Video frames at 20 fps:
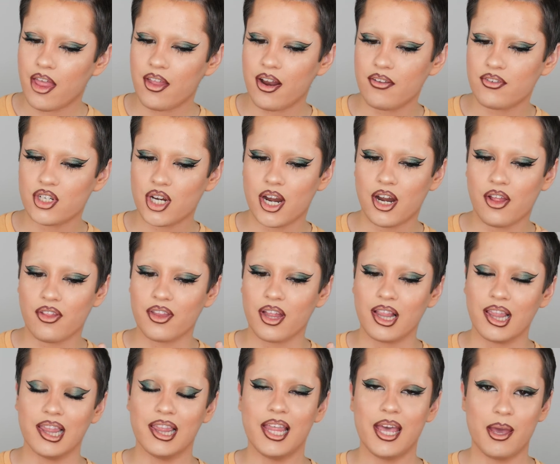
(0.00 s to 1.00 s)
that I've tried on the
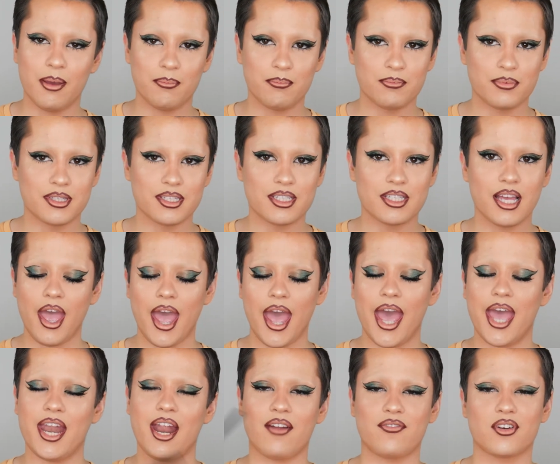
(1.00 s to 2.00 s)
lips,
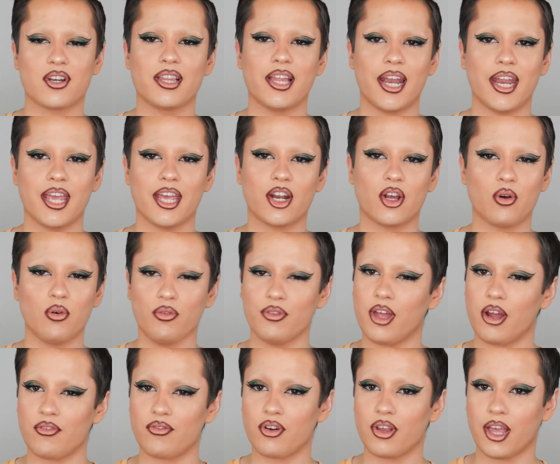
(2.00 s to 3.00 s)
and after letting it cool
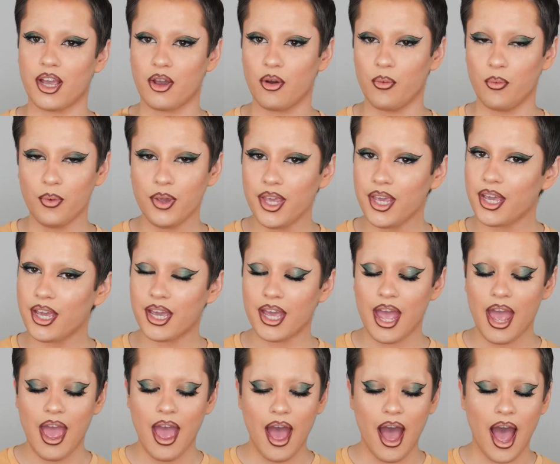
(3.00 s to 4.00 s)
down for like a week,
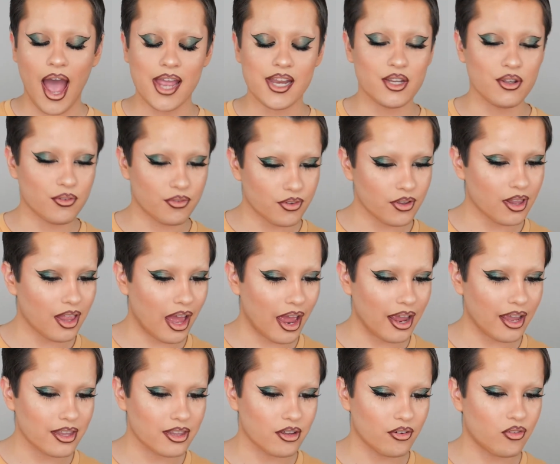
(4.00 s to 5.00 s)
I do feel
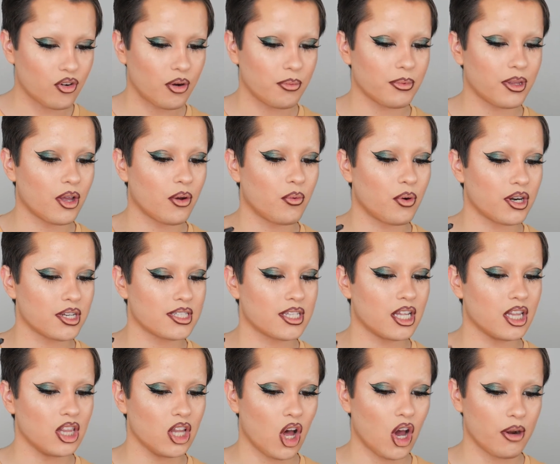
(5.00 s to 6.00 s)
like the formula works a
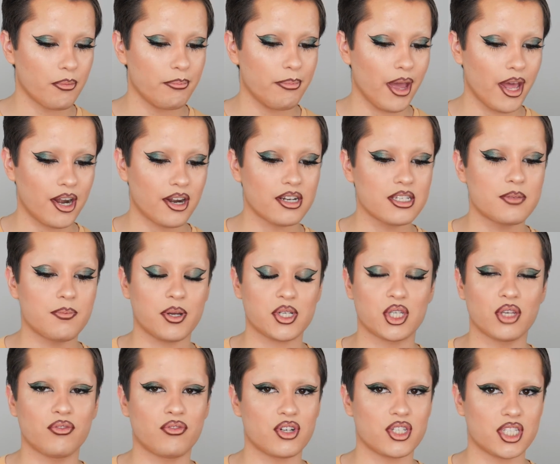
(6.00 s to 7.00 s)
lot better,
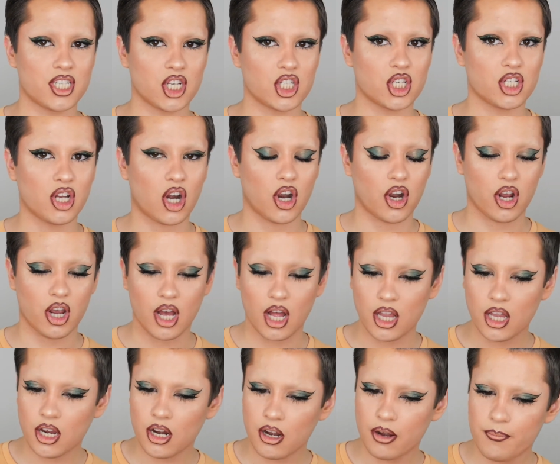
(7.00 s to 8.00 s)
especially for such a dark
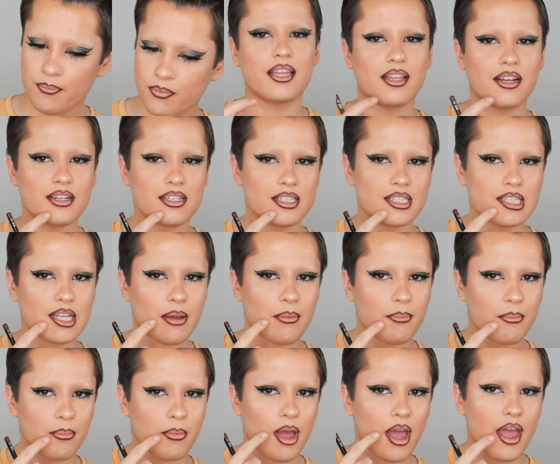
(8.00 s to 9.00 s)
color. There's
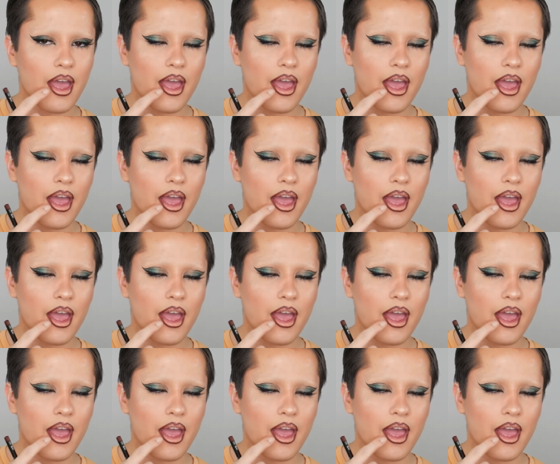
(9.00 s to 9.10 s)
some